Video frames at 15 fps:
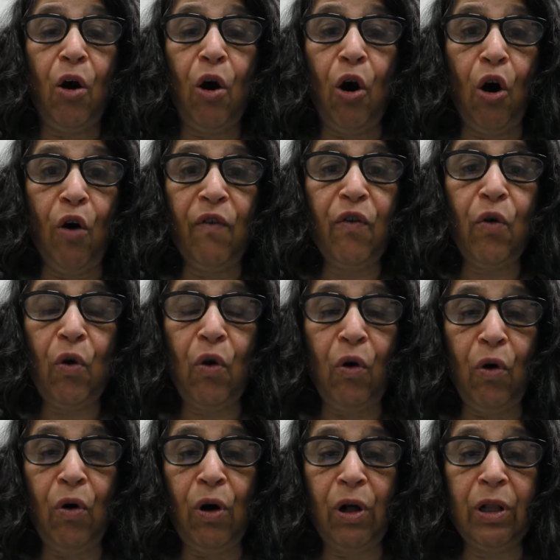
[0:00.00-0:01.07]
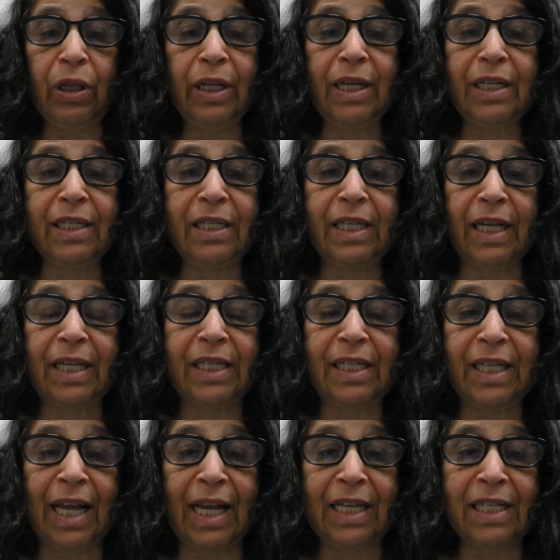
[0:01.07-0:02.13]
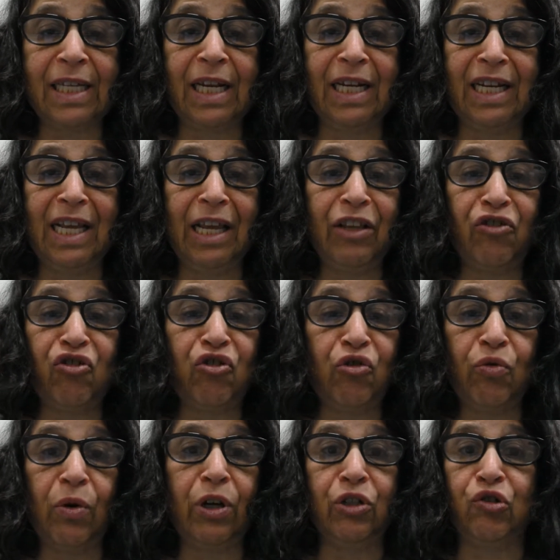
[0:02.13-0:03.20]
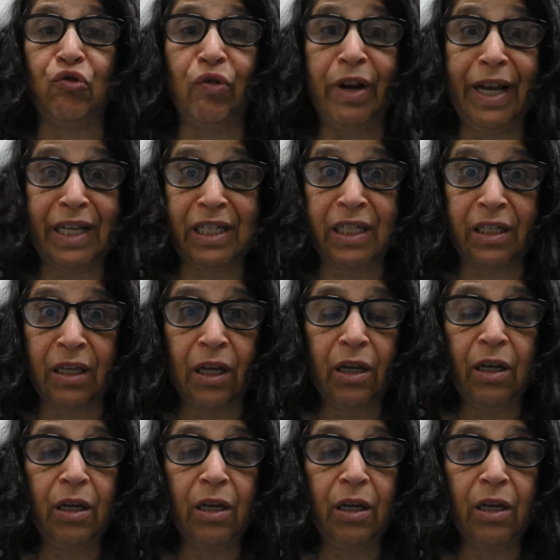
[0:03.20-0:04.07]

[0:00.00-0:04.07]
overall success needs to address